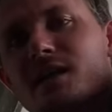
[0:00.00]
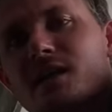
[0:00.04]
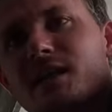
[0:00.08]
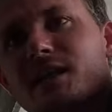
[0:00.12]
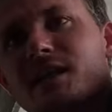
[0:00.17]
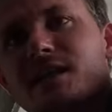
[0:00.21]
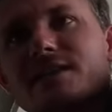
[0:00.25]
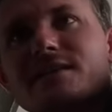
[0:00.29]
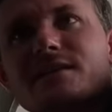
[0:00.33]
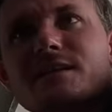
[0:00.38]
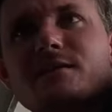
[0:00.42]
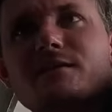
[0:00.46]

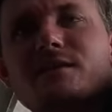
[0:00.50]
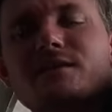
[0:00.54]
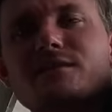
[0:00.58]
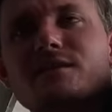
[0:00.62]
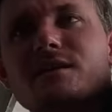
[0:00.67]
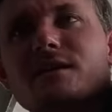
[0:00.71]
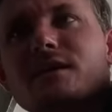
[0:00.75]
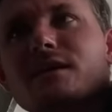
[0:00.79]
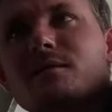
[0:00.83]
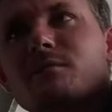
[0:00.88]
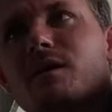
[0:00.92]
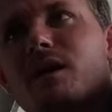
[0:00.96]
And they send
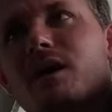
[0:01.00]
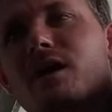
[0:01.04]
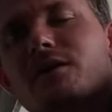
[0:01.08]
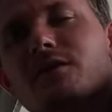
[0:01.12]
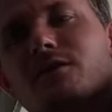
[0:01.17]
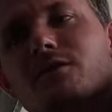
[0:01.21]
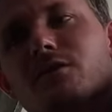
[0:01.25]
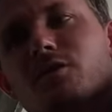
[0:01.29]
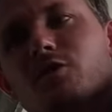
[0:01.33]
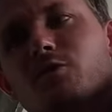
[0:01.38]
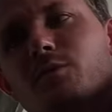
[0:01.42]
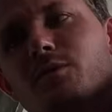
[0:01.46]
us like a
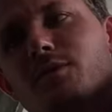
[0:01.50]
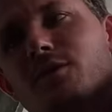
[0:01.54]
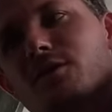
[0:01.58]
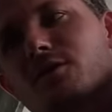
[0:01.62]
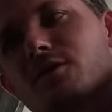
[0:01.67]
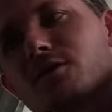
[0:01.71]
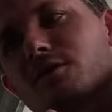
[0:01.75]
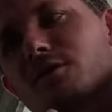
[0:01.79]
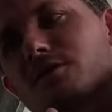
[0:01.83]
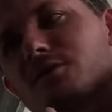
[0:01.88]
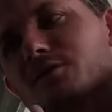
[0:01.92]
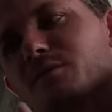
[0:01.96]
bottle
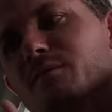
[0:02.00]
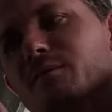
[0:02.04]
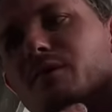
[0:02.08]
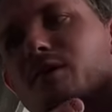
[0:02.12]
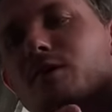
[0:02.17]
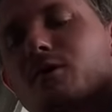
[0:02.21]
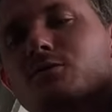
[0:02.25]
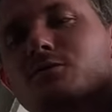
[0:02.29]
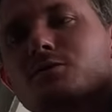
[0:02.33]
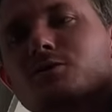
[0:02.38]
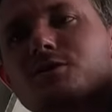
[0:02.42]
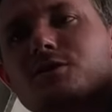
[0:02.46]
opener, some
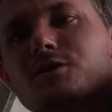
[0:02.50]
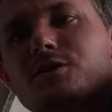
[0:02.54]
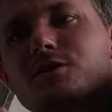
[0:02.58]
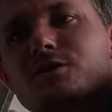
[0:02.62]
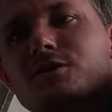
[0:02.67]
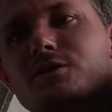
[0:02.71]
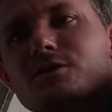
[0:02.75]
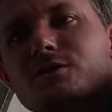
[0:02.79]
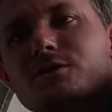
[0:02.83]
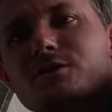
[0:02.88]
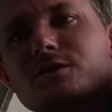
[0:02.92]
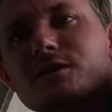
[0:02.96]

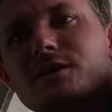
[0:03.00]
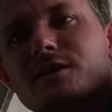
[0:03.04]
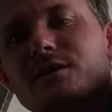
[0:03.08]
coasters,